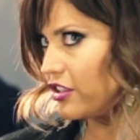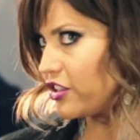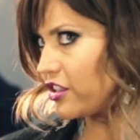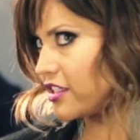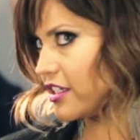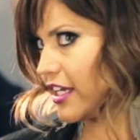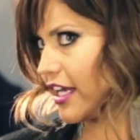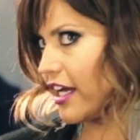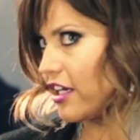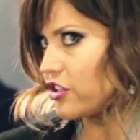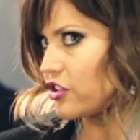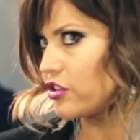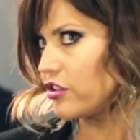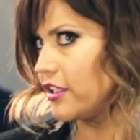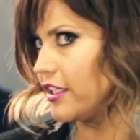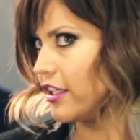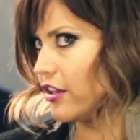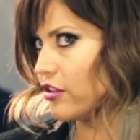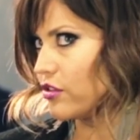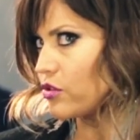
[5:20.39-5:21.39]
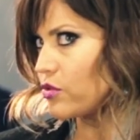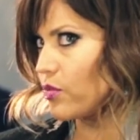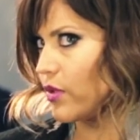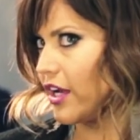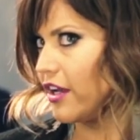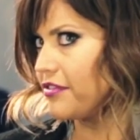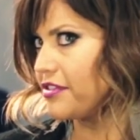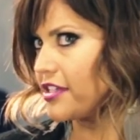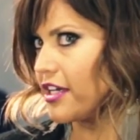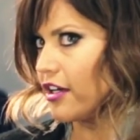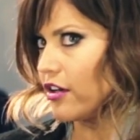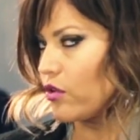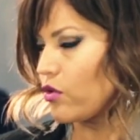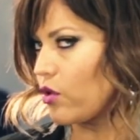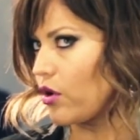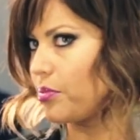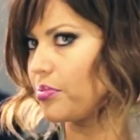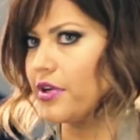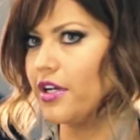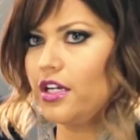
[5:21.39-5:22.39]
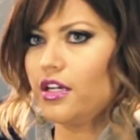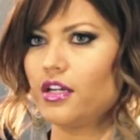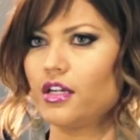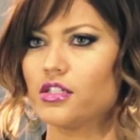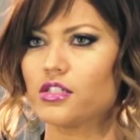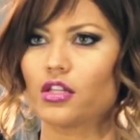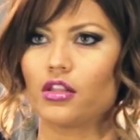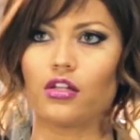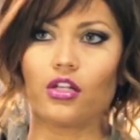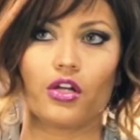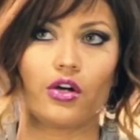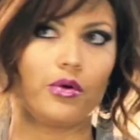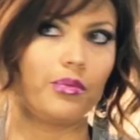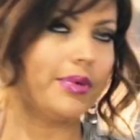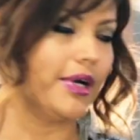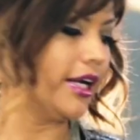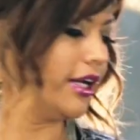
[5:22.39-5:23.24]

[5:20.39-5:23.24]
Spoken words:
it just naturally, those waves get incorporated into the low